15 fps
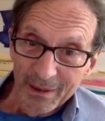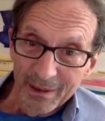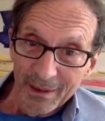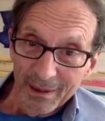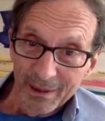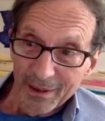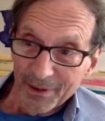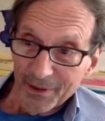
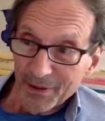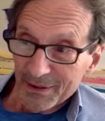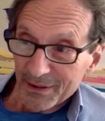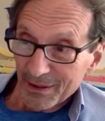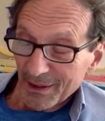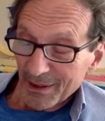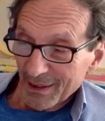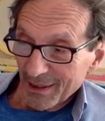uh,
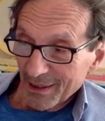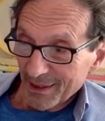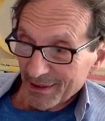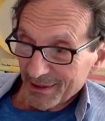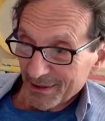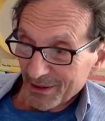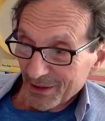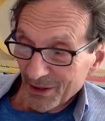and,
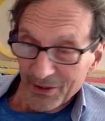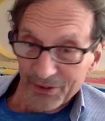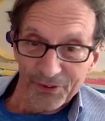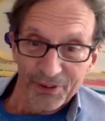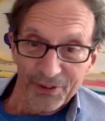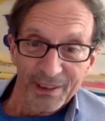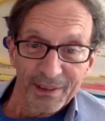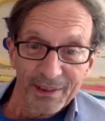and
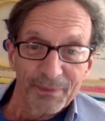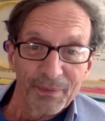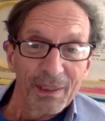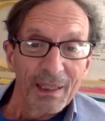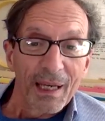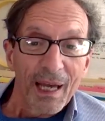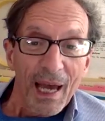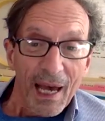Goldstein,
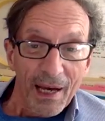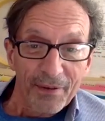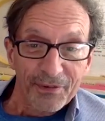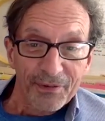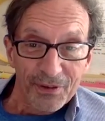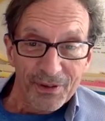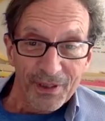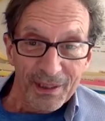
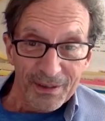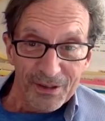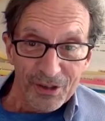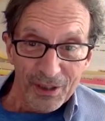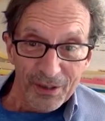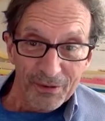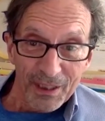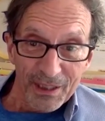after that
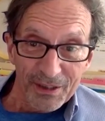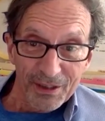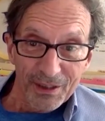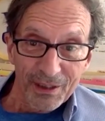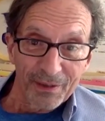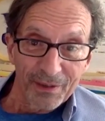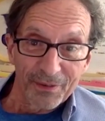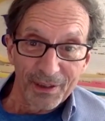
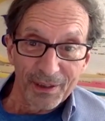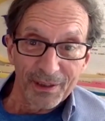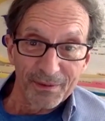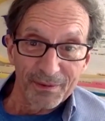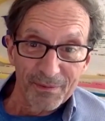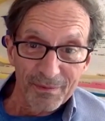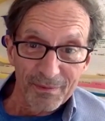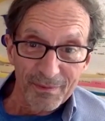generation of the
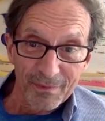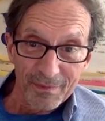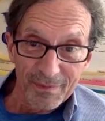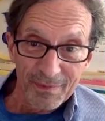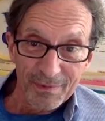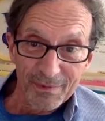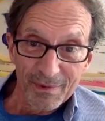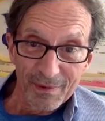
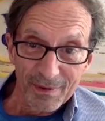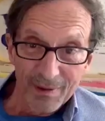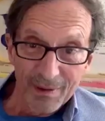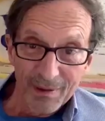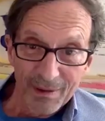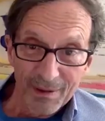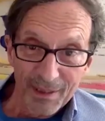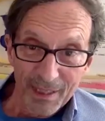
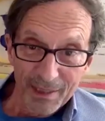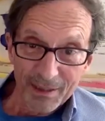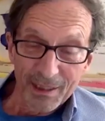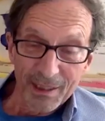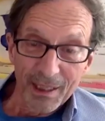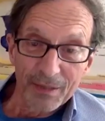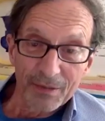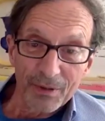
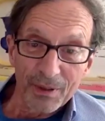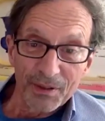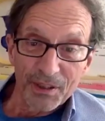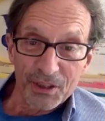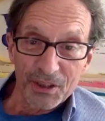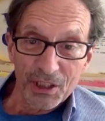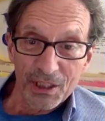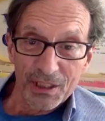1900, the
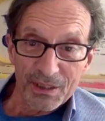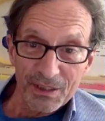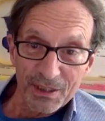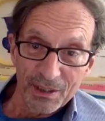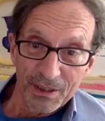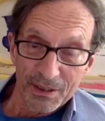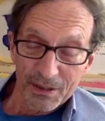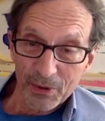teens
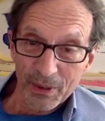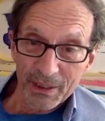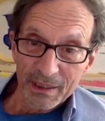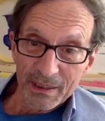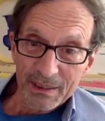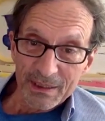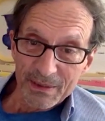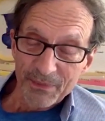and the
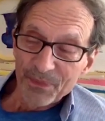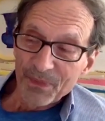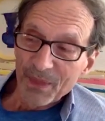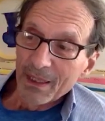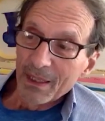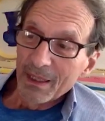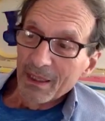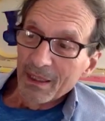20s,
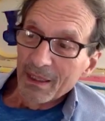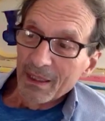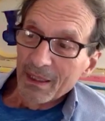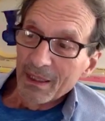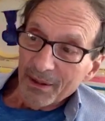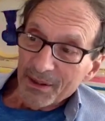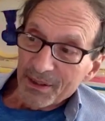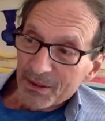
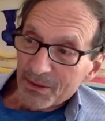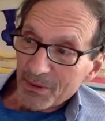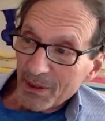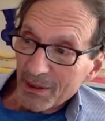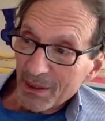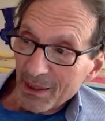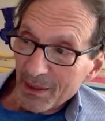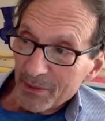uh, this
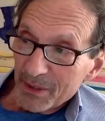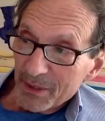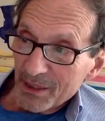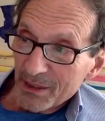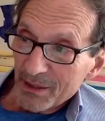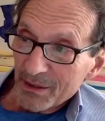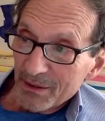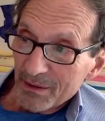uh, I was
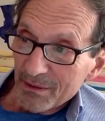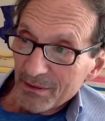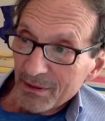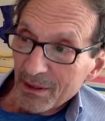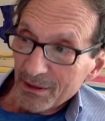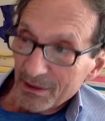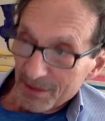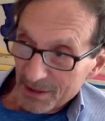in
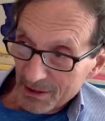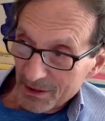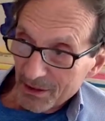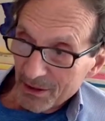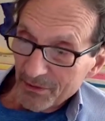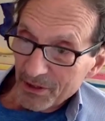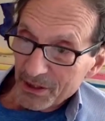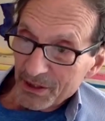
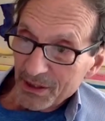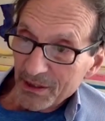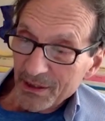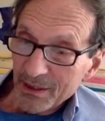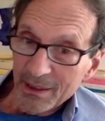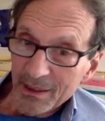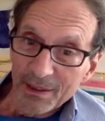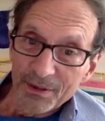
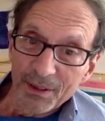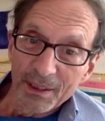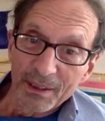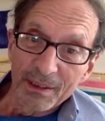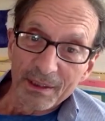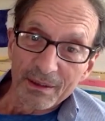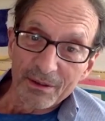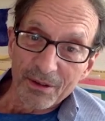university and then
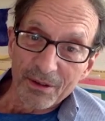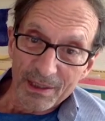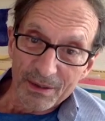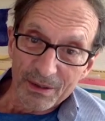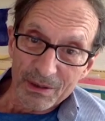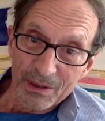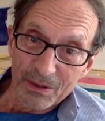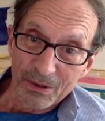in
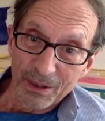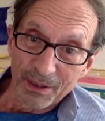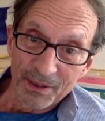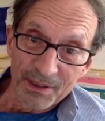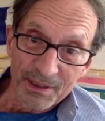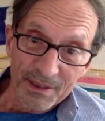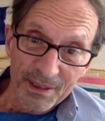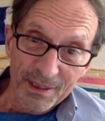graduate school in
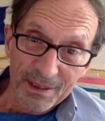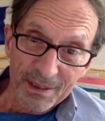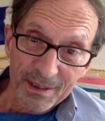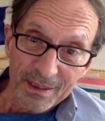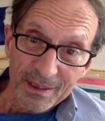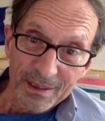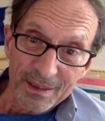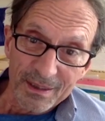the
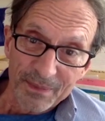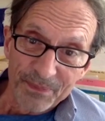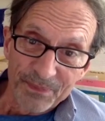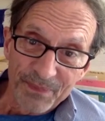60s.